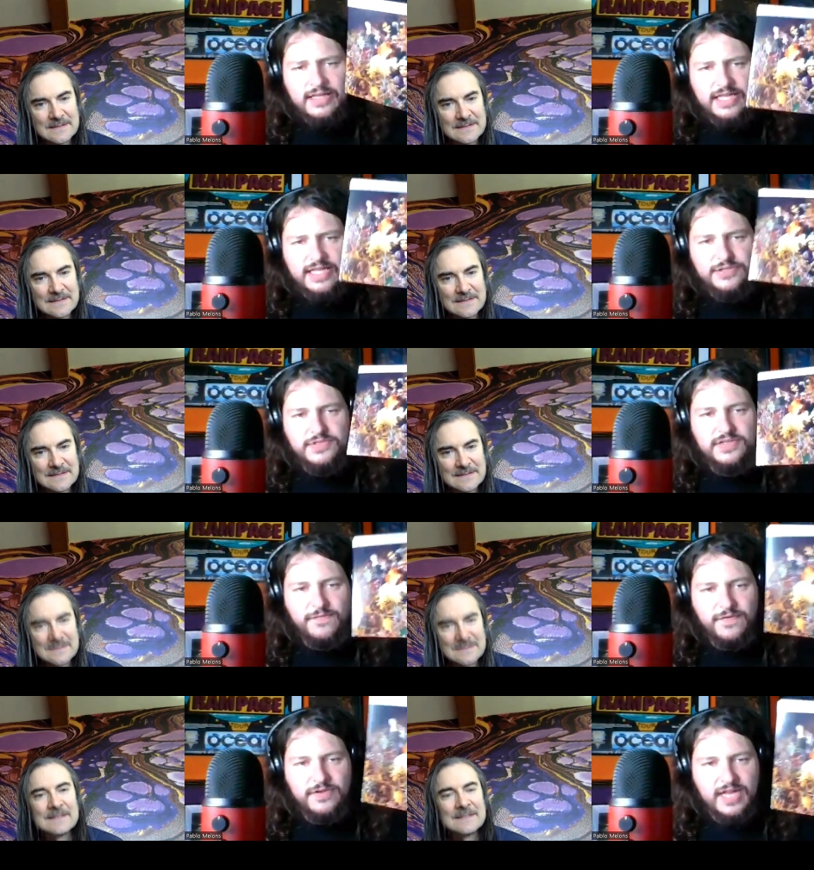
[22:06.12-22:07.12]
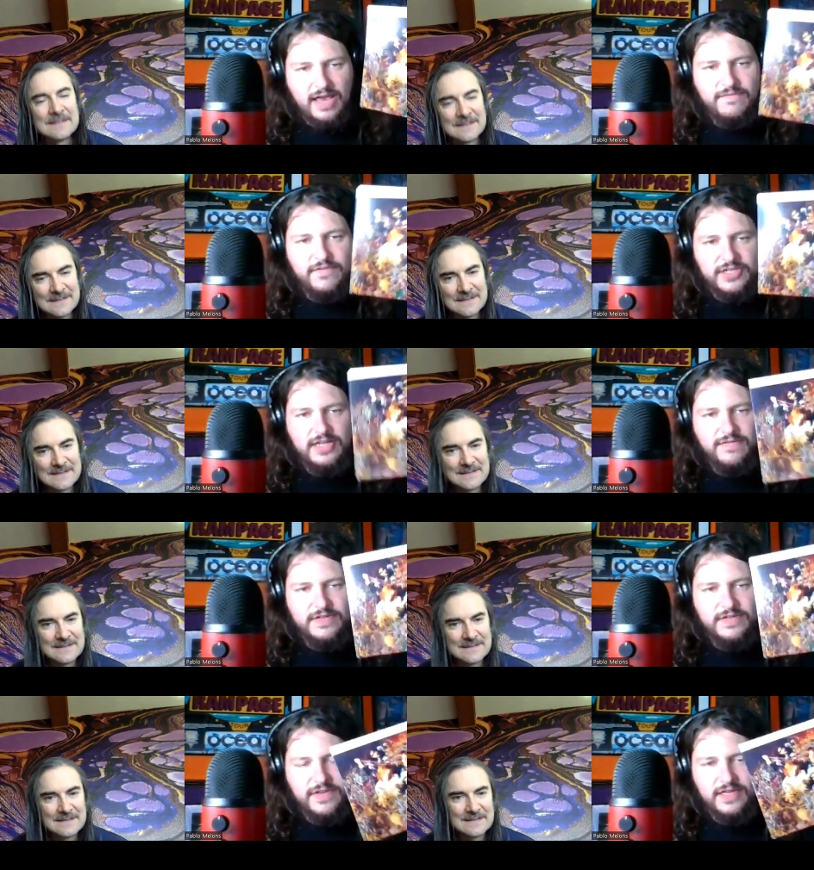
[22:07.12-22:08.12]
Speaker 1: This was the first ever
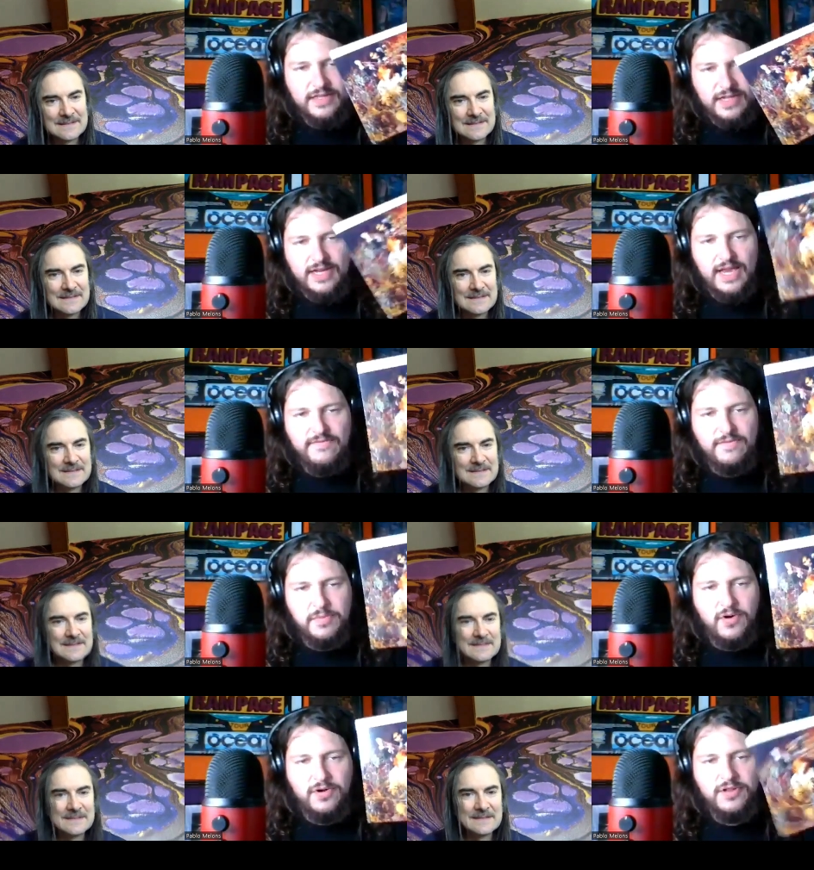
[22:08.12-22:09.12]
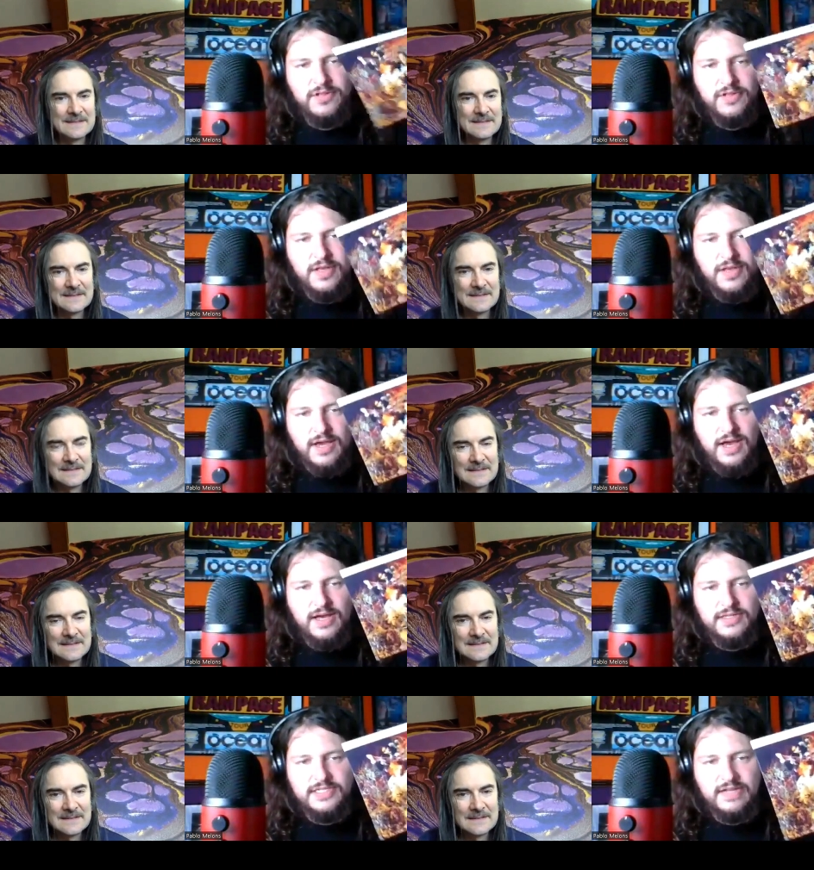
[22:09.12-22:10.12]
Jellyfish thing that I ever bought.
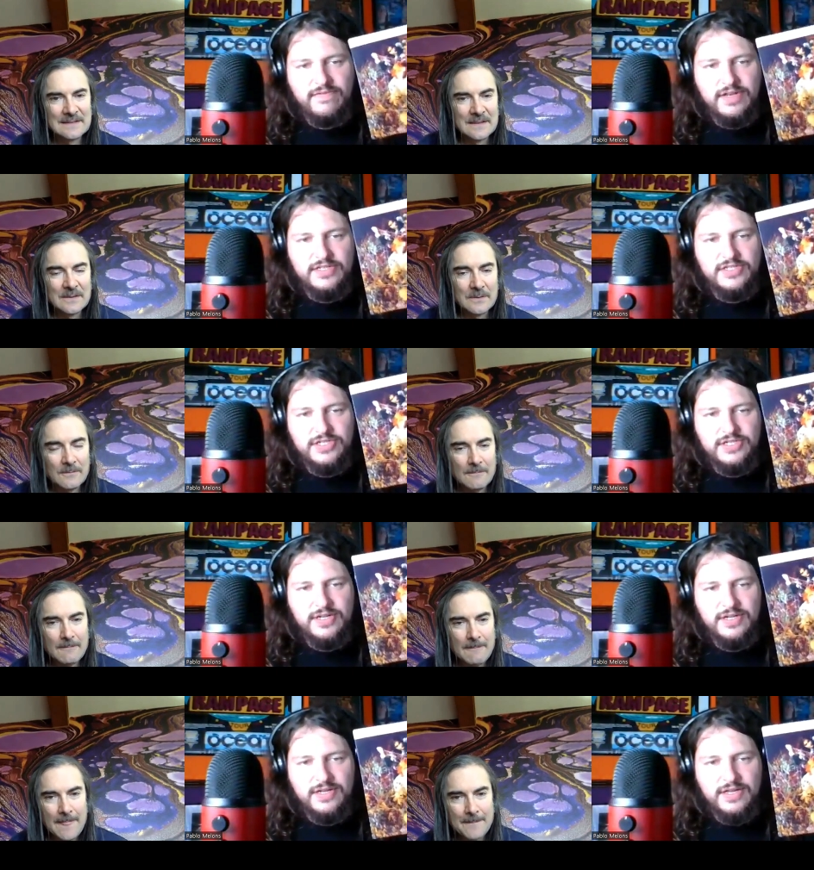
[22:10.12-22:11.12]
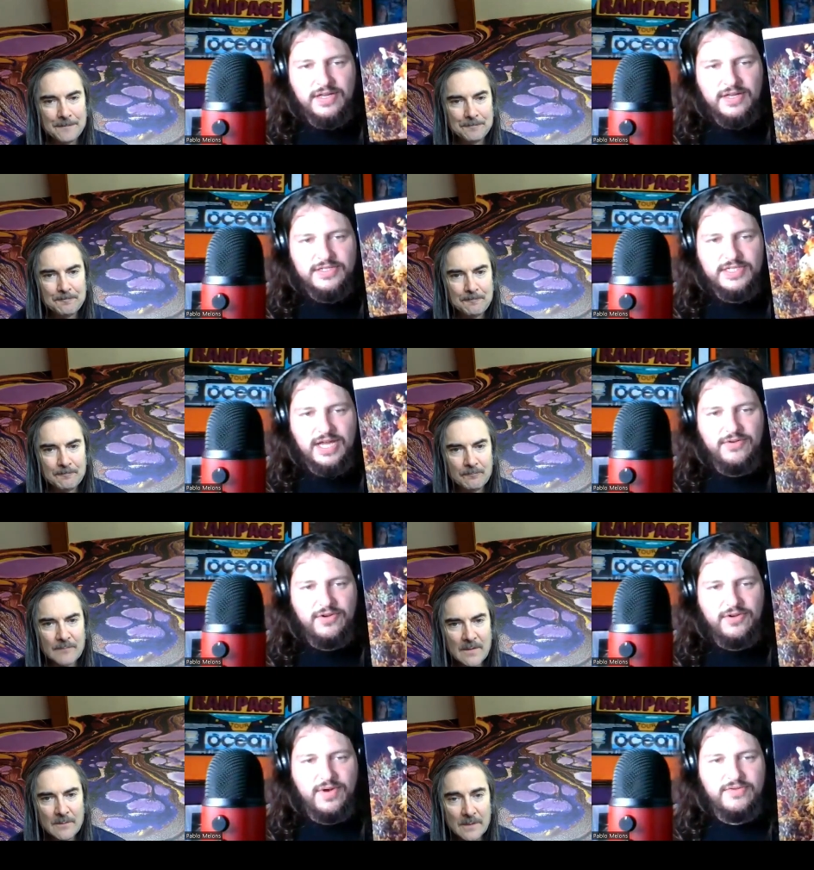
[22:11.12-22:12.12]
The 7-inch Scary
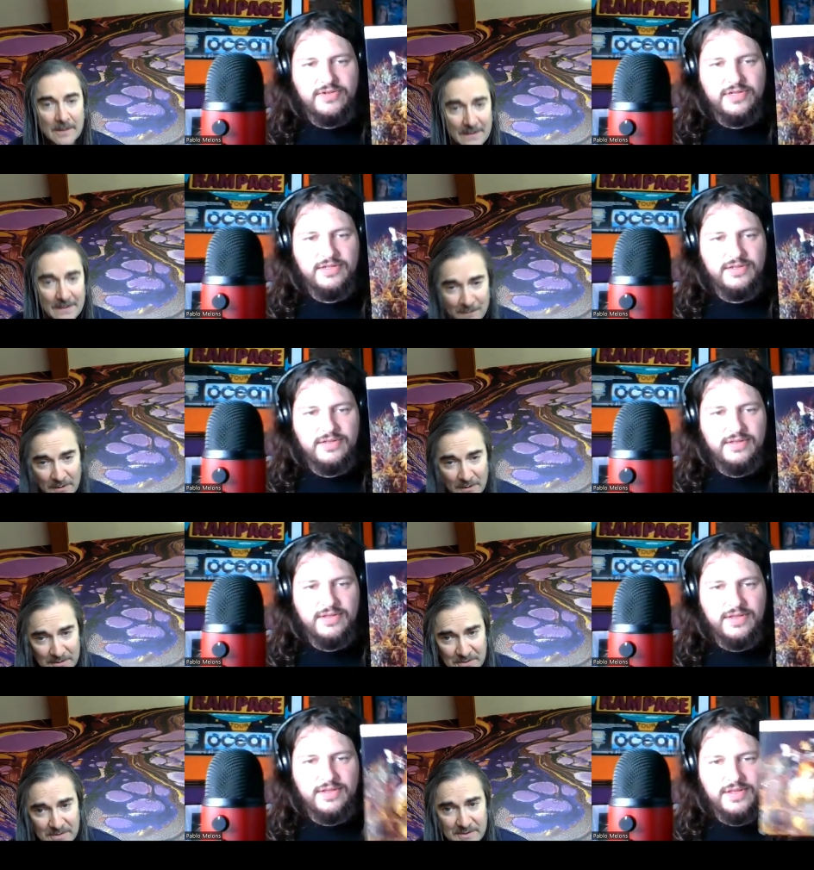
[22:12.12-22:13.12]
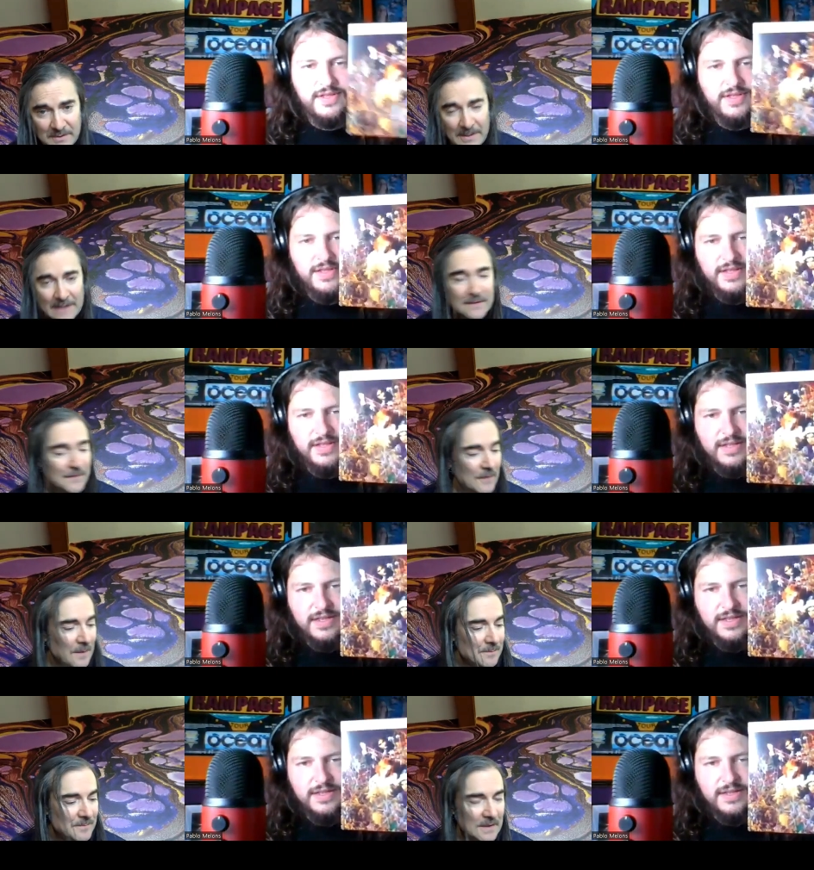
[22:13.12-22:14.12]
Go
Speaker 2: Round. That photo shoot is directly from
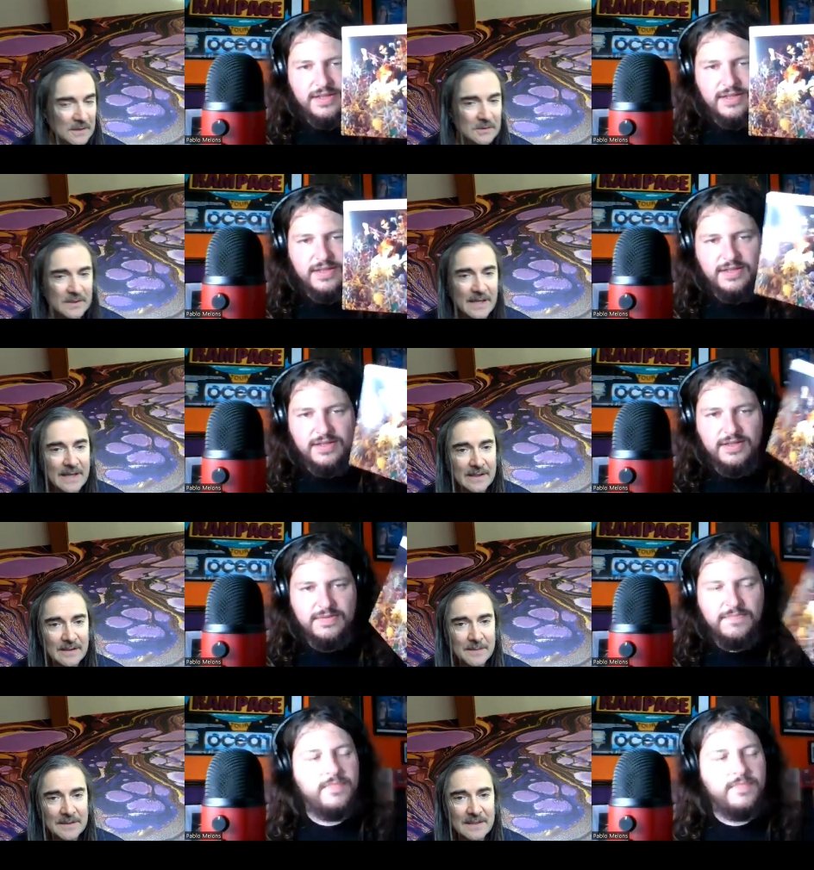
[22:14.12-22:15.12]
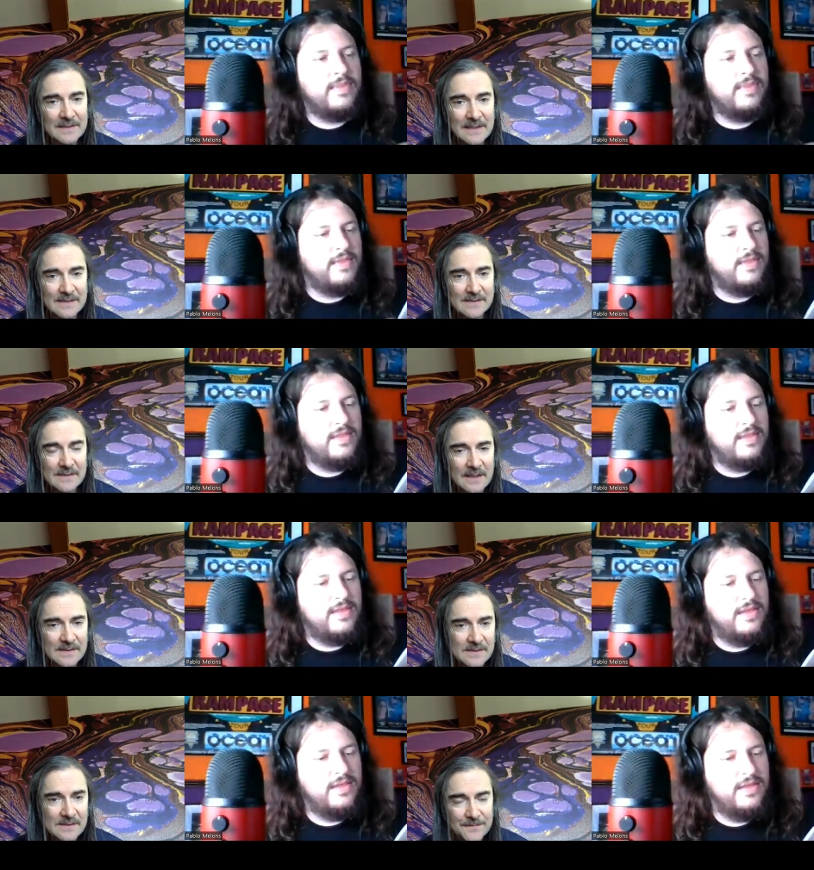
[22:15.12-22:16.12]
the UK. I mean, that's us. The
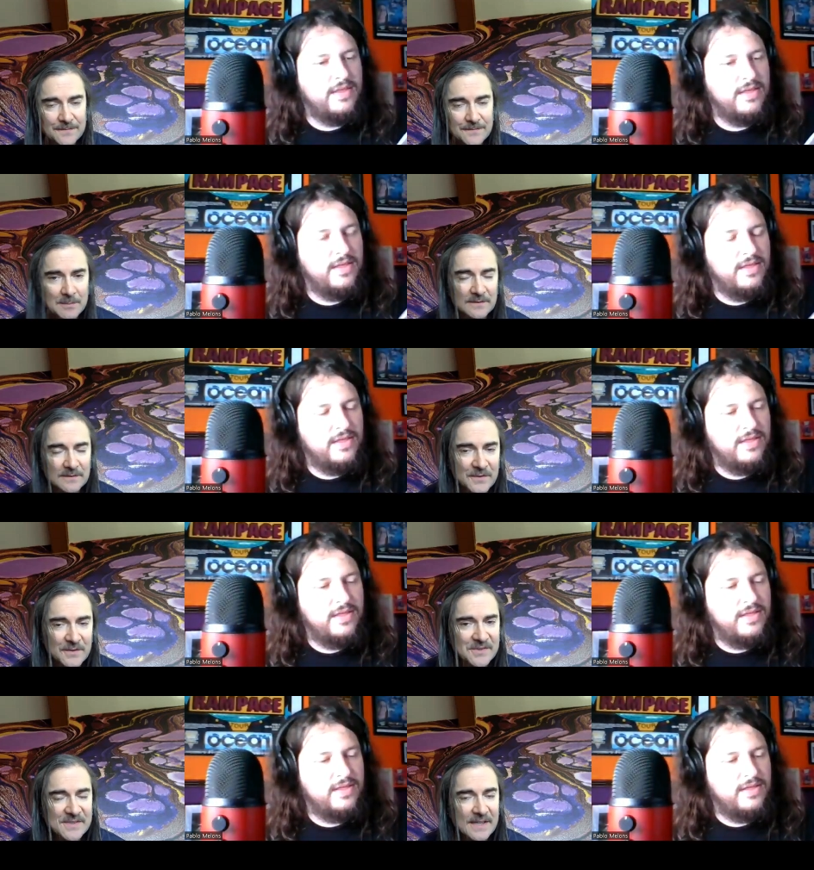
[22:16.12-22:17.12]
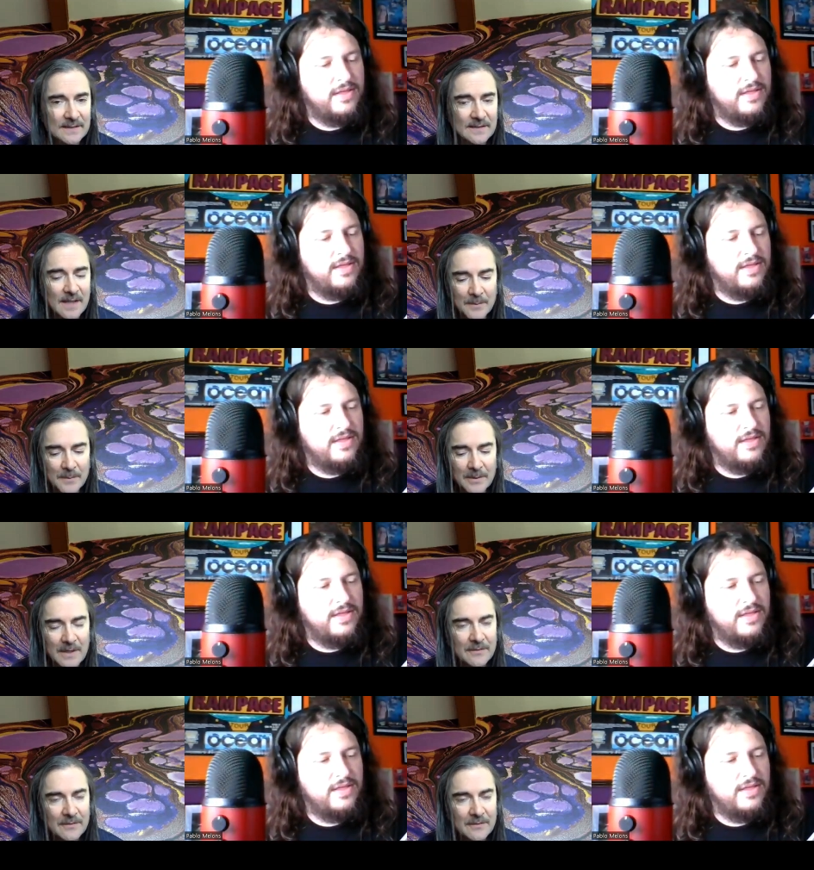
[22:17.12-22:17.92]
first or second time we were ever